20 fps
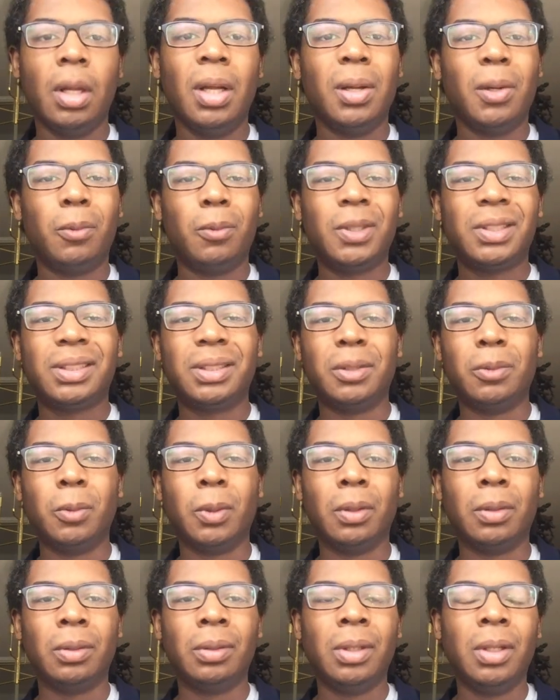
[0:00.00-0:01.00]
What's up,
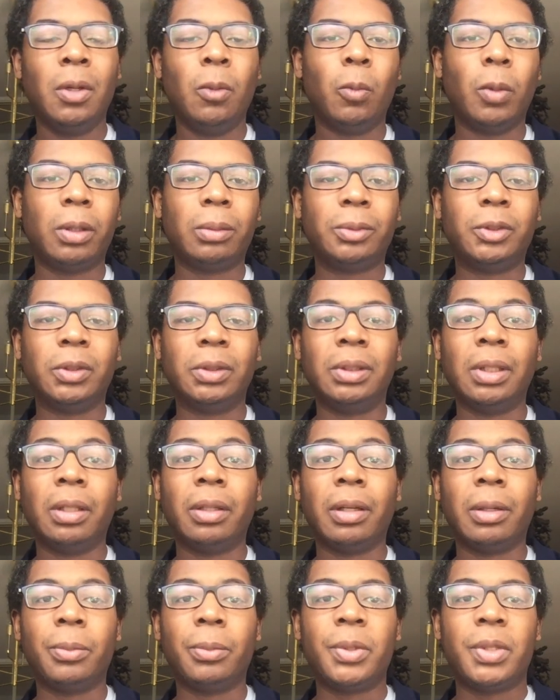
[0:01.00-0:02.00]
world? Welcome to another
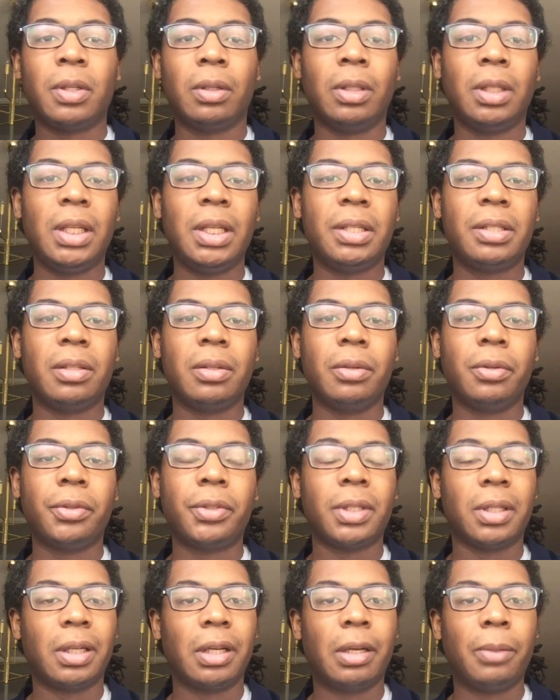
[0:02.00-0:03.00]
episode of Eastknows.
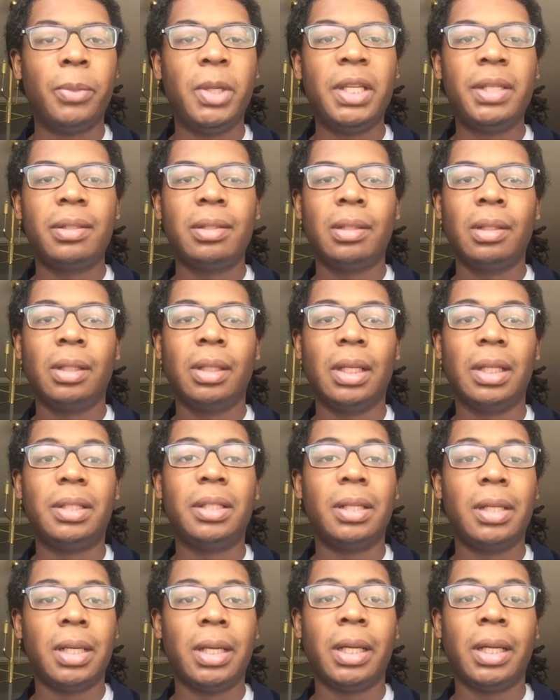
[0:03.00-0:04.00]
I'm East, and
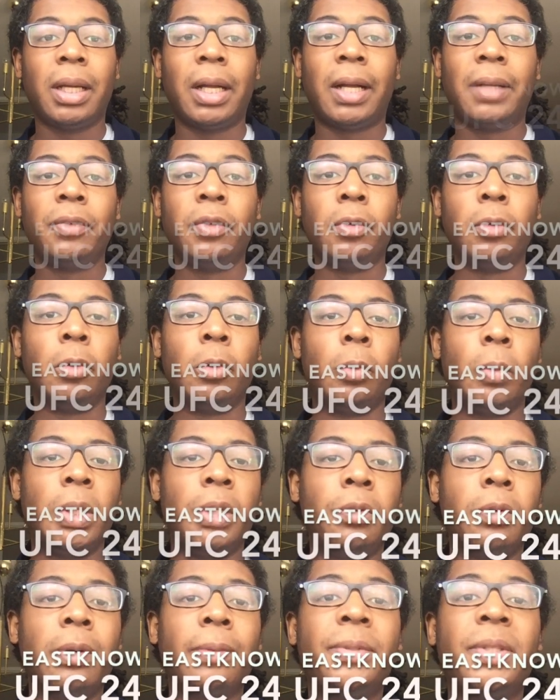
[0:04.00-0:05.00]
today I know who will win
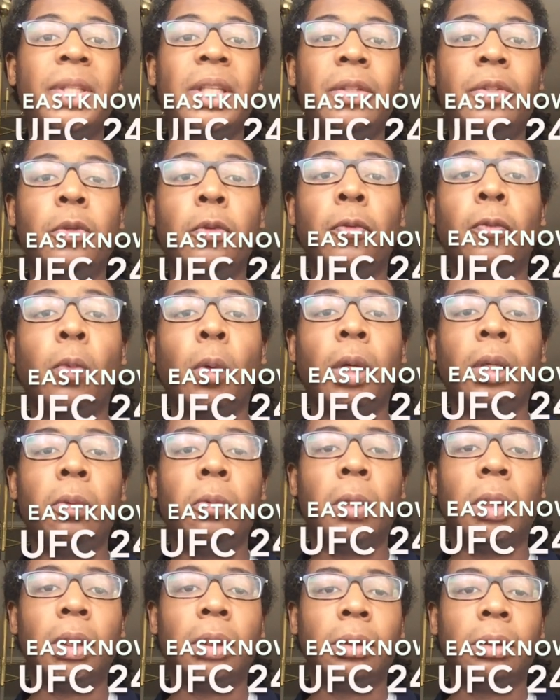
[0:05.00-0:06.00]
UFC
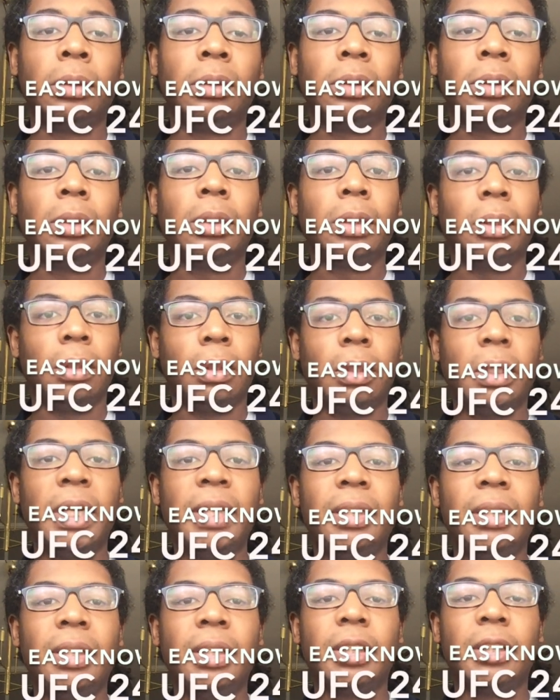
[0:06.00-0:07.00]
241, Nate
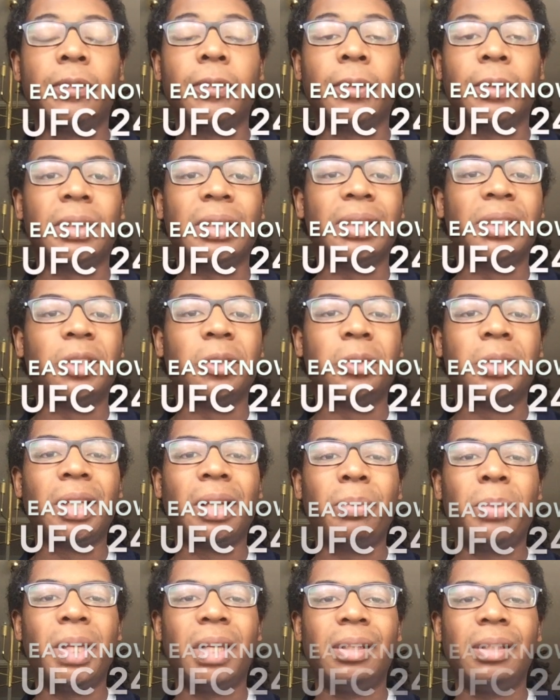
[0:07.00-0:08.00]
Diaz versus Showtime
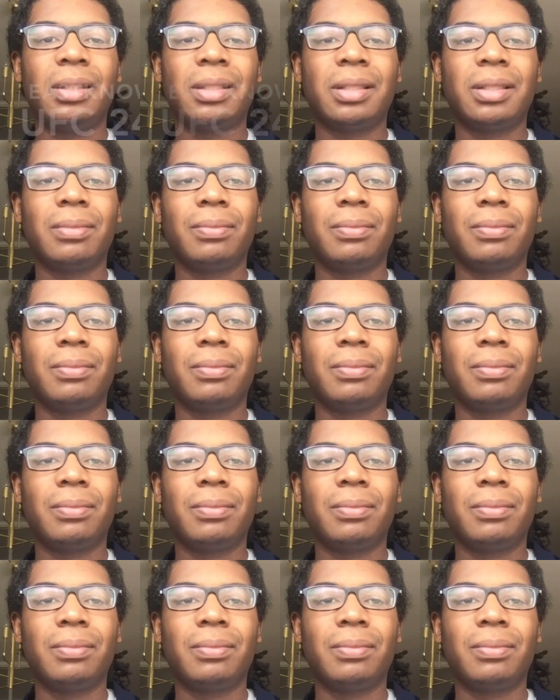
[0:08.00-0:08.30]
Pettis.